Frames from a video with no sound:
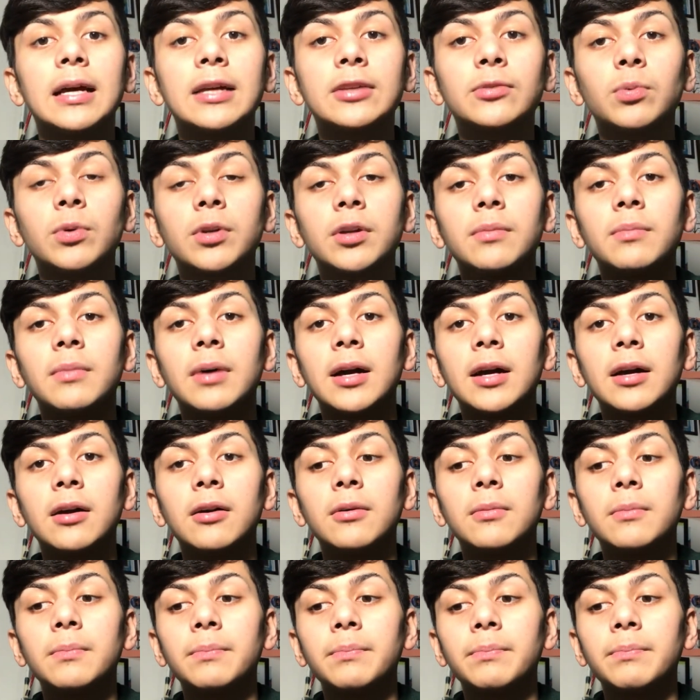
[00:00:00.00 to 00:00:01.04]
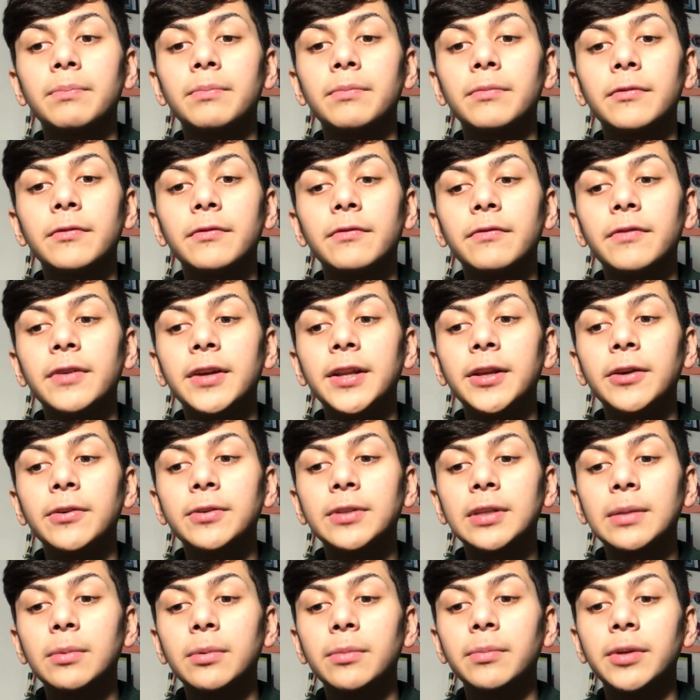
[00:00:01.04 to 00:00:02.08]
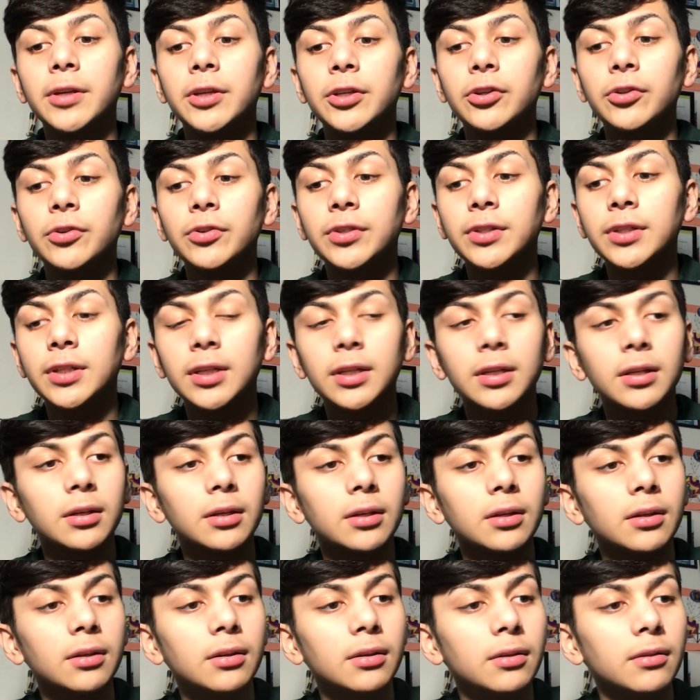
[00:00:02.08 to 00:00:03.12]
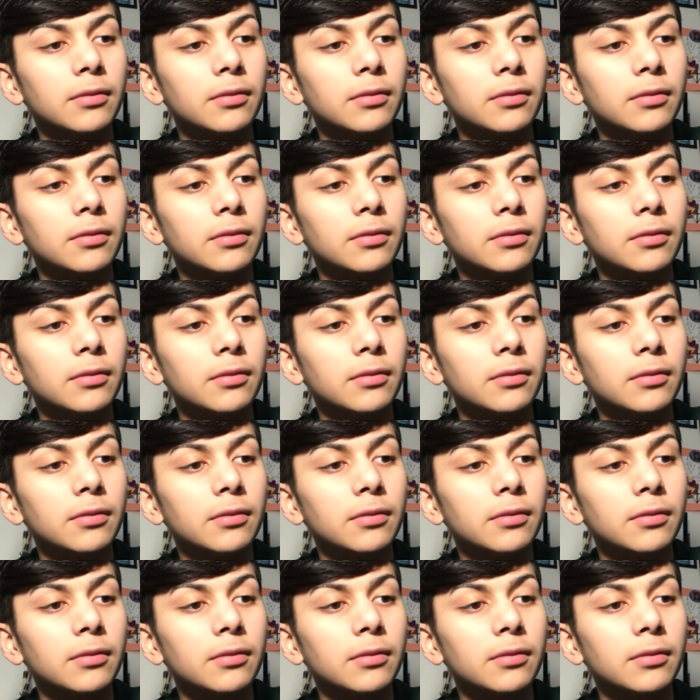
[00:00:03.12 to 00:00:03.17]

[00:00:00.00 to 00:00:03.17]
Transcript: That's one of my videos I'm gonna be using.